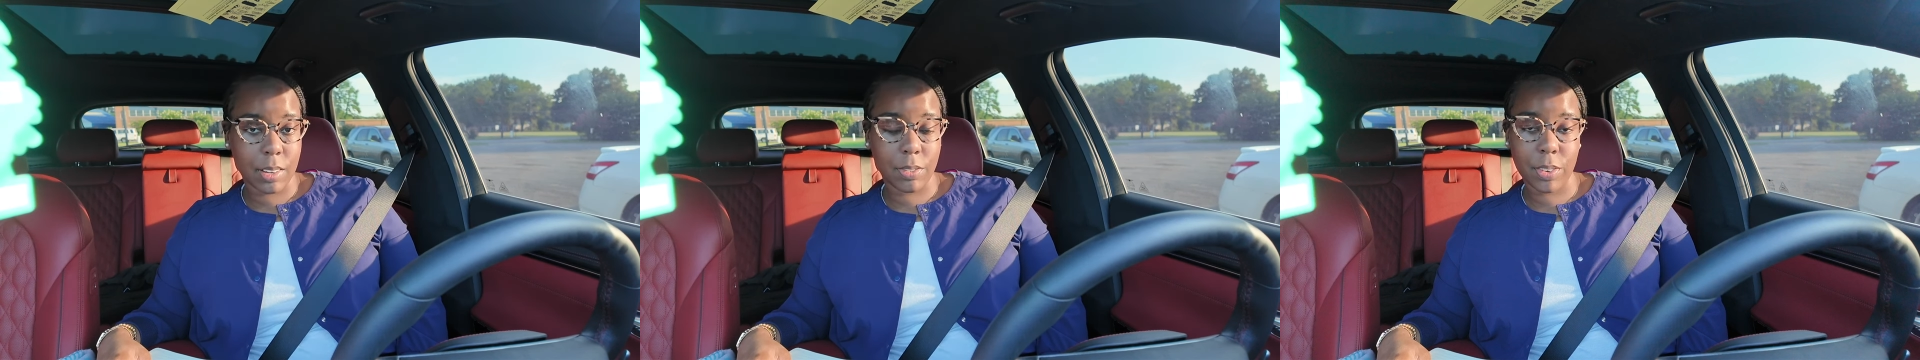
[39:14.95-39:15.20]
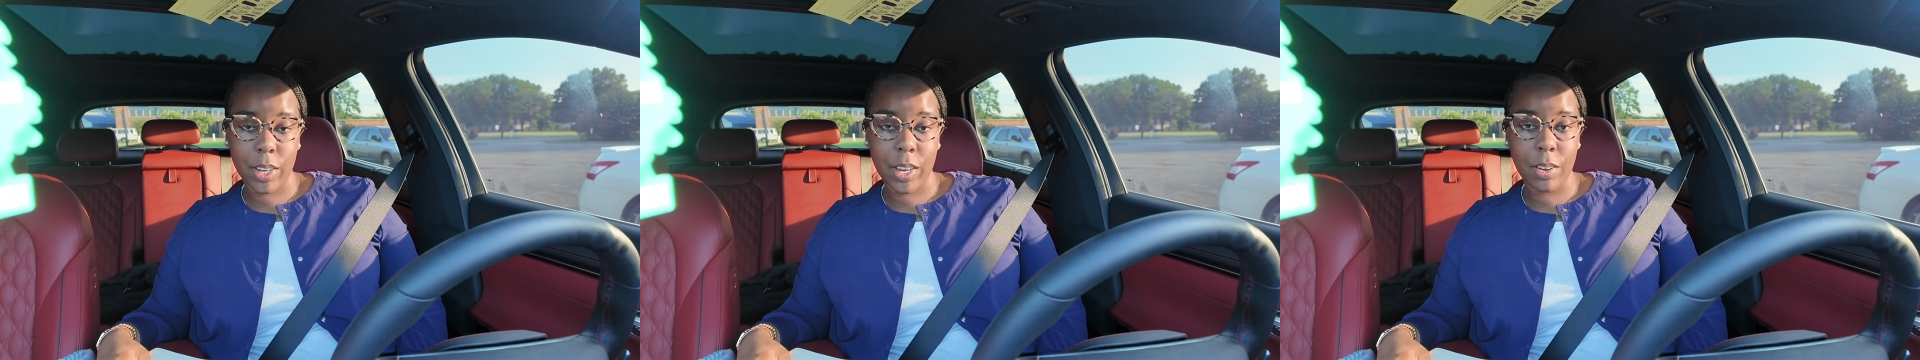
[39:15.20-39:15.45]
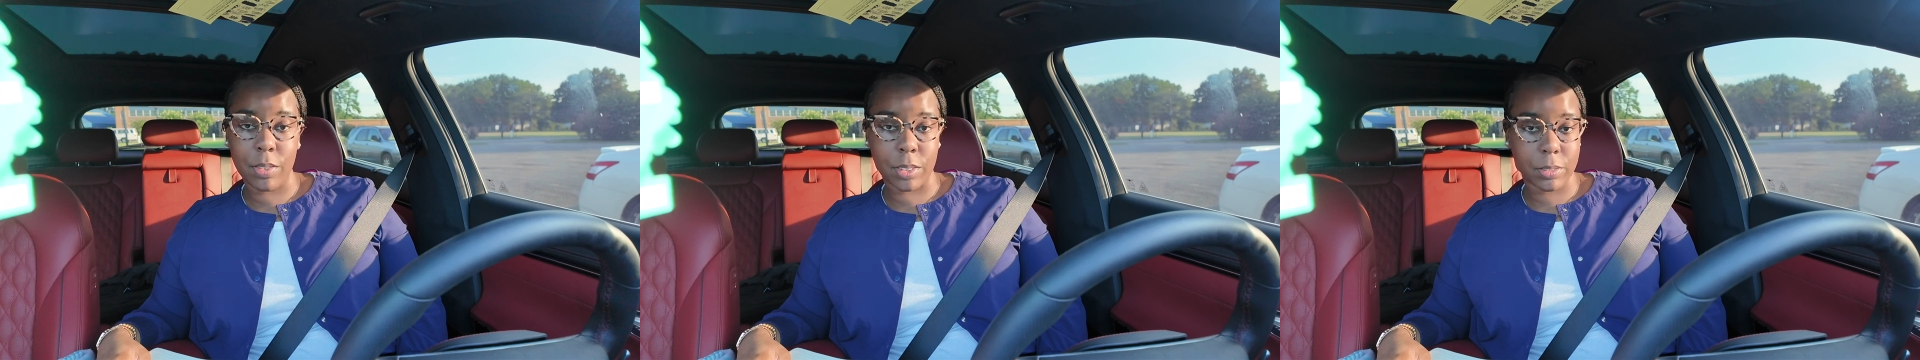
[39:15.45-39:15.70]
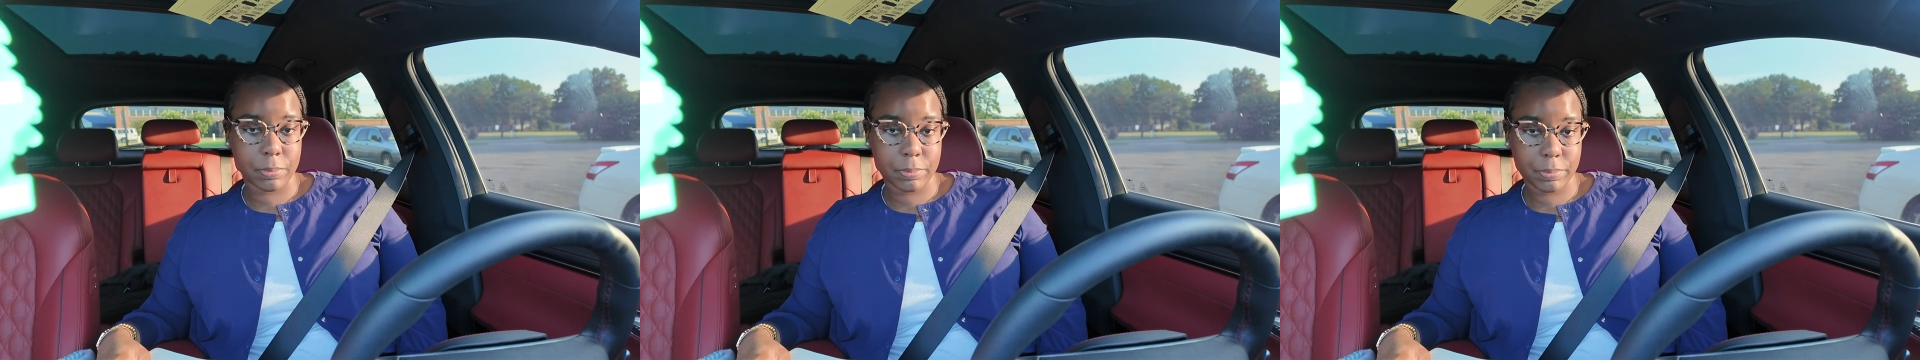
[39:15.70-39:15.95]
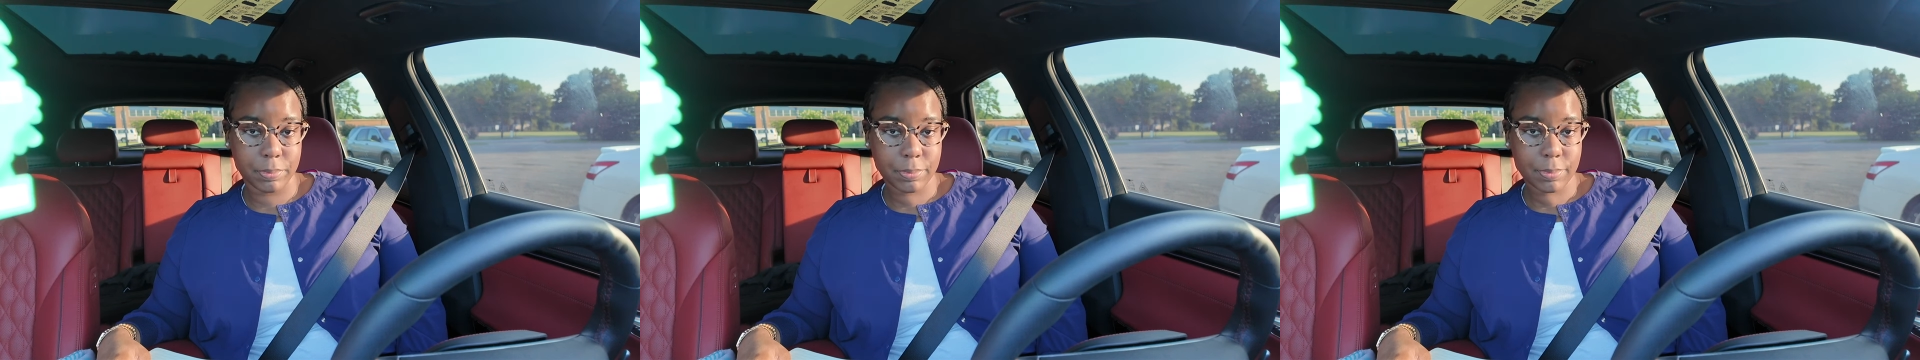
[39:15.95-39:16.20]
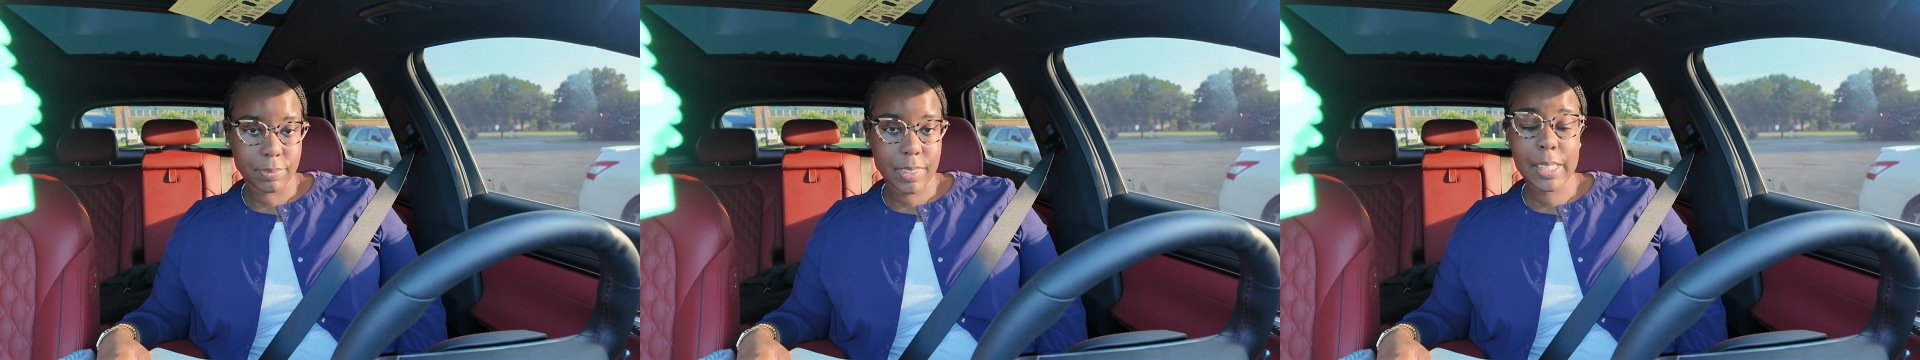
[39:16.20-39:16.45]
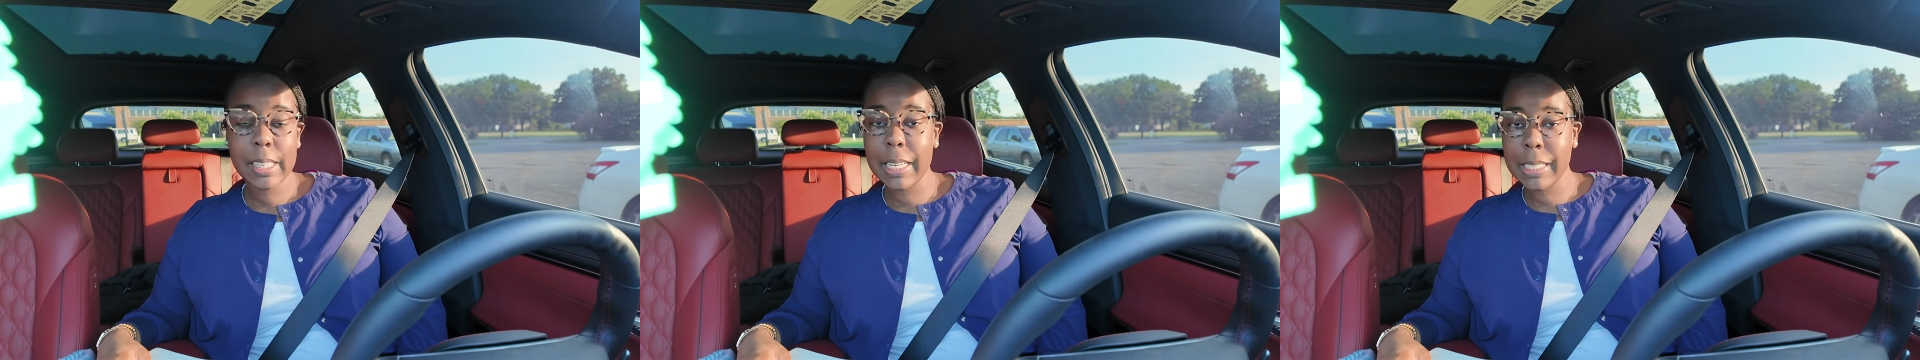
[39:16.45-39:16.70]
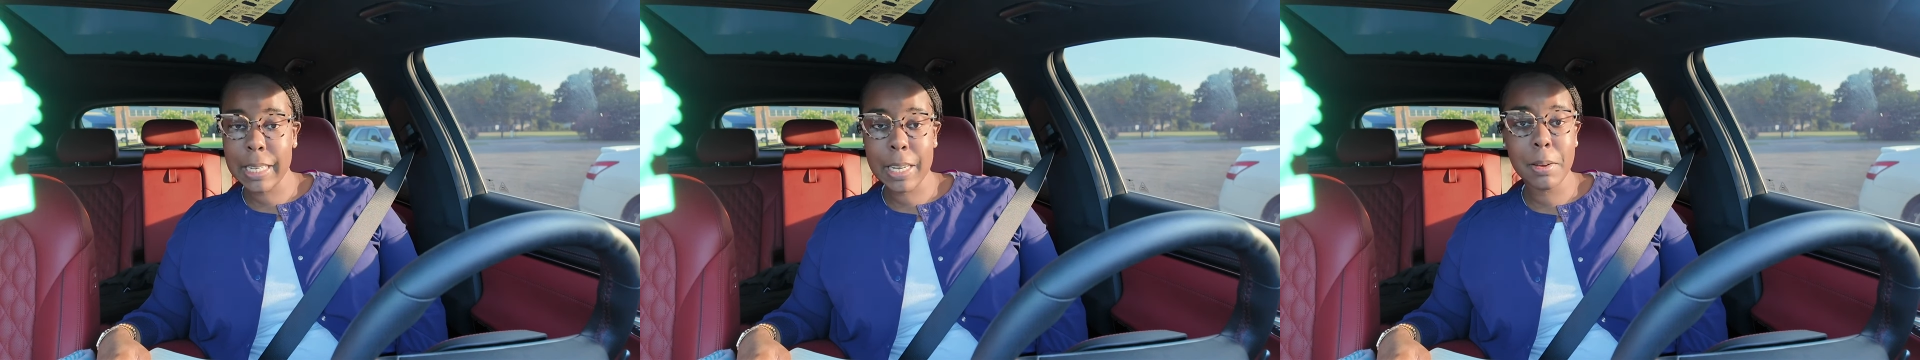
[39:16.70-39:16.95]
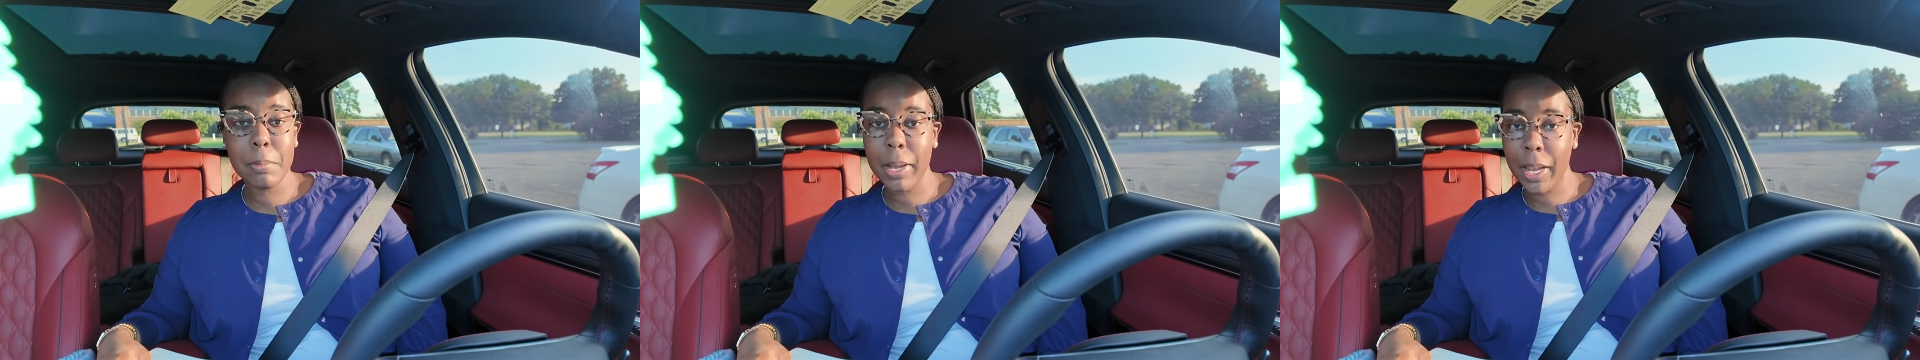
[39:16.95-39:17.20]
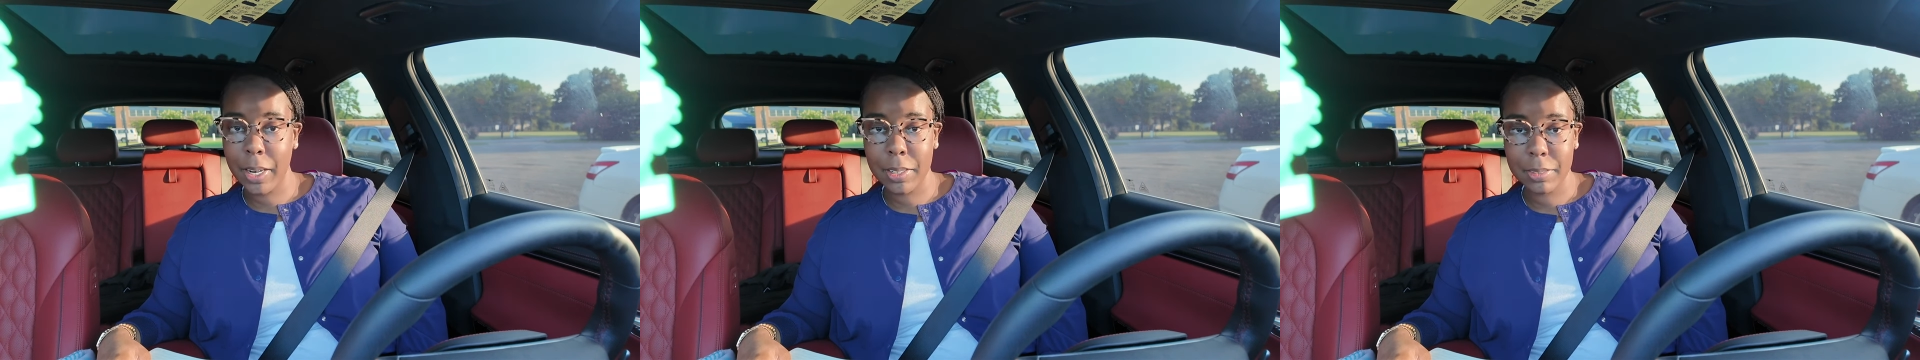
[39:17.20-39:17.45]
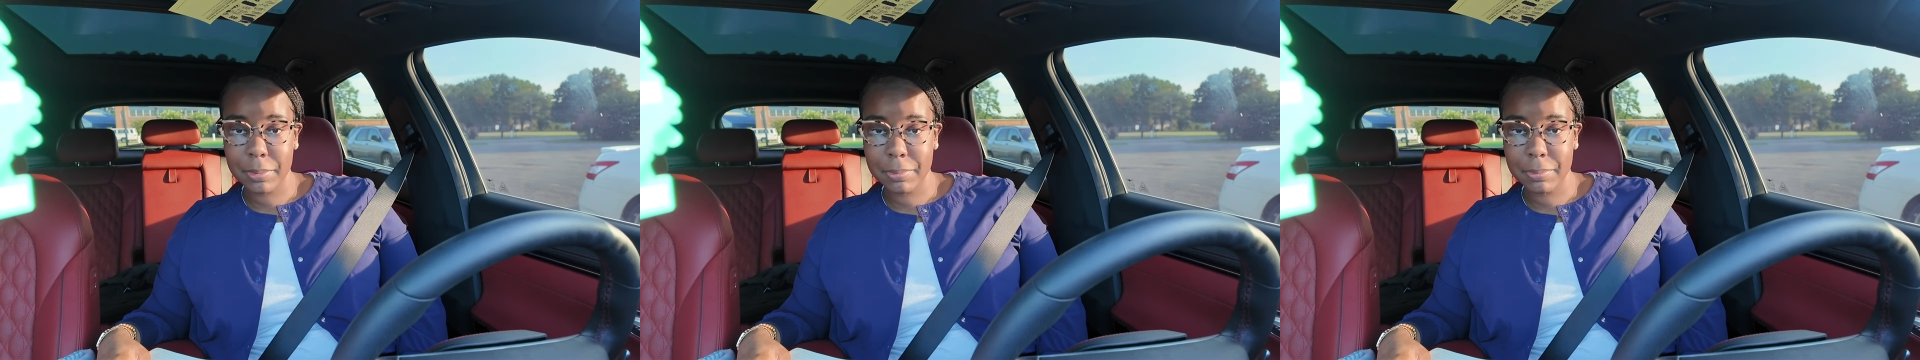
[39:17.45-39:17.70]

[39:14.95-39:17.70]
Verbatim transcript: forever. It's getting better,